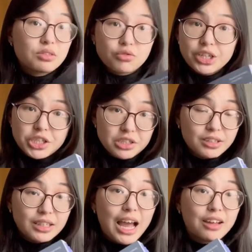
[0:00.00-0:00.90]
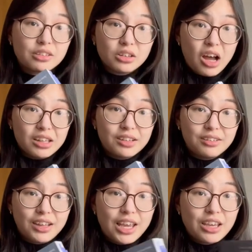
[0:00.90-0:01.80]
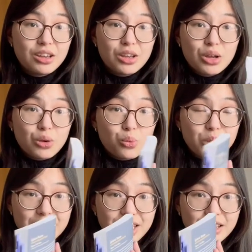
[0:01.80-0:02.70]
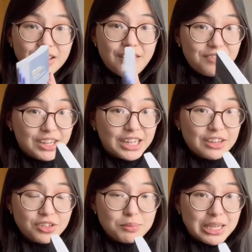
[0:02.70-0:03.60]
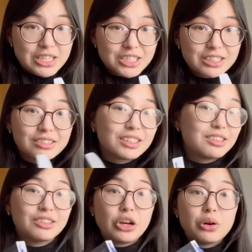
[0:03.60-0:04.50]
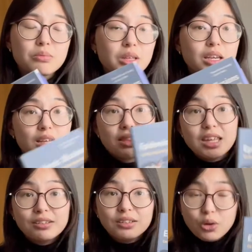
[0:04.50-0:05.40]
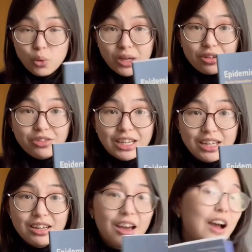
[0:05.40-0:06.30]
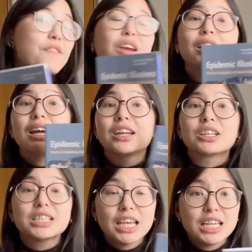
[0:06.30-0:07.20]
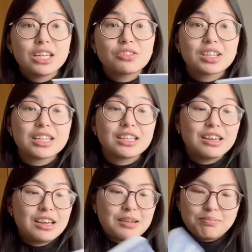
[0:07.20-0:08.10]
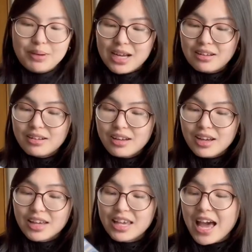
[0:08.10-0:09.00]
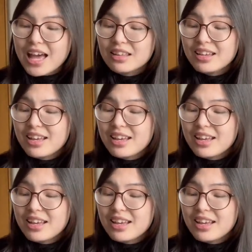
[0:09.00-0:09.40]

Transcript: Richardson has a lot to say within very few pages. So this is a quick read, a very entertaining read, but again,